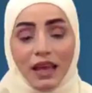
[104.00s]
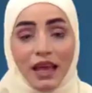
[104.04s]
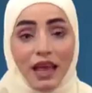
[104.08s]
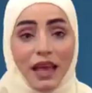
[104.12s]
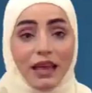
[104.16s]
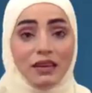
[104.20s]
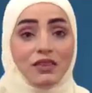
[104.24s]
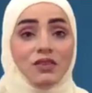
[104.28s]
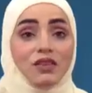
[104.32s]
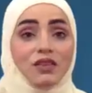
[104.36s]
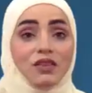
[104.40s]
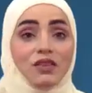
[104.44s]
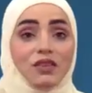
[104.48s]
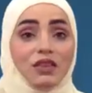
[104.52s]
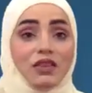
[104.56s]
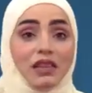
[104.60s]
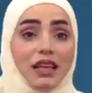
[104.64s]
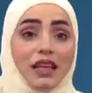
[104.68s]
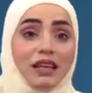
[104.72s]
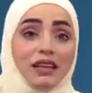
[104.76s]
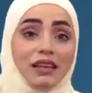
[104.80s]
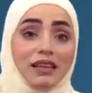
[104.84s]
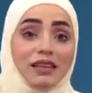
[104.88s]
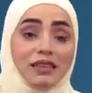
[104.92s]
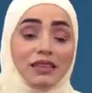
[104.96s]
Hence,
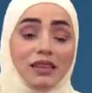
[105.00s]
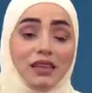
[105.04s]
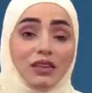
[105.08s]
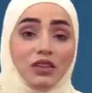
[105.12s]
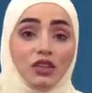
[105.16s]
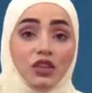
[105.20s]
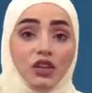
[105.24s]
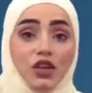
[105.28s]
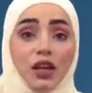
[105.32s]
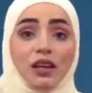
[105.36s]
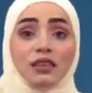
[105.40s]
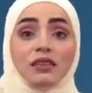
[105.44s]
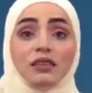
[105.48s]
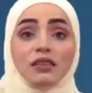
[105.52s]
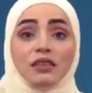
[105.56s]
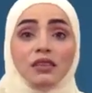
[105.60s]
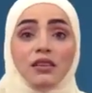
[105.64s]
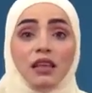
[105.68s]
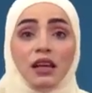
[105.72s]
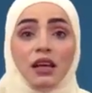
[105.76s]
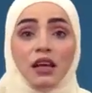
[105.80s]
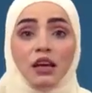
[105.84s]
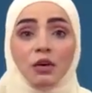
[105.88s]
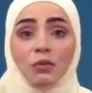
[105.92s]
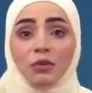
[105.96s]
ladies and
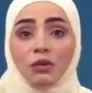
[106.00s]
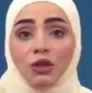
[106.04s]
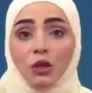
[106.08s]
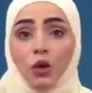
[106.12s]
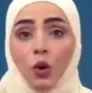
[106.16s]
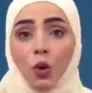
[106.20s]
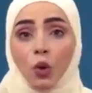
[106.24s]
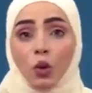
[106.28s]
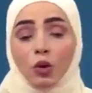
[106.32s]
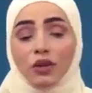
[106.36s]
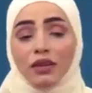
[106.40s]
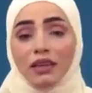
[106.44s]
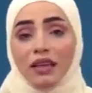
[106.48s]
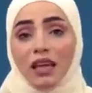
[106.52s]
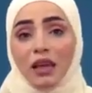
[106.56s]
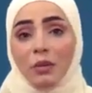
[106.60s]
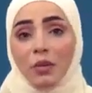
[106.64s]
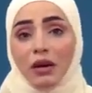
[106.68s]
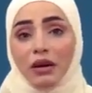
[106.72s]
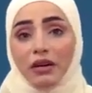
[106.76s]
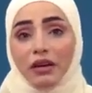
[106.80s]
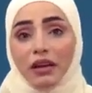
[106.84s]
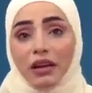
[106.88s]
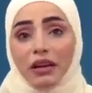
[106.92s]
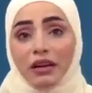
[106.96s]
gents, behold the
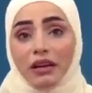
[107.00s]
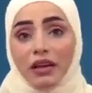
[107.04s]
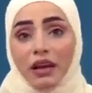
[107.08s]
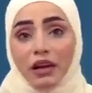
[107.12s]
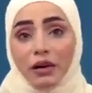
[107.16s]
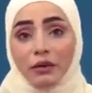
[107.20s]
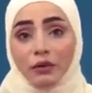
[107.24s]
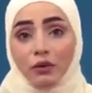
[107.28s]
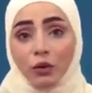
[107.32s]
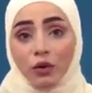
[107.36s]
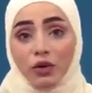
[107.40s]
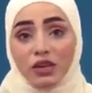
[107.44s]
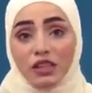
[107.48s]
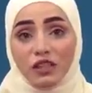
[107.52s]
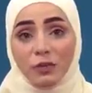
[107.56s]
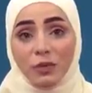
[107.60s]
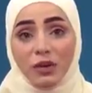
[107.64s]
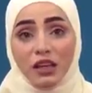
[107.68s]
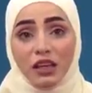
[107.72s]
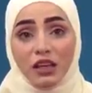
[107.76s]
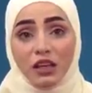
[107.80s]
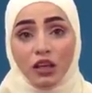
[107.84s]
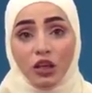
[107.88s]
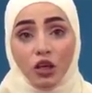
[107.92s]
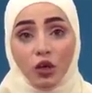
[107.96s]
American Air Force
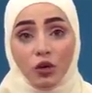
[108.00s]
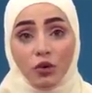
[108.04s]
being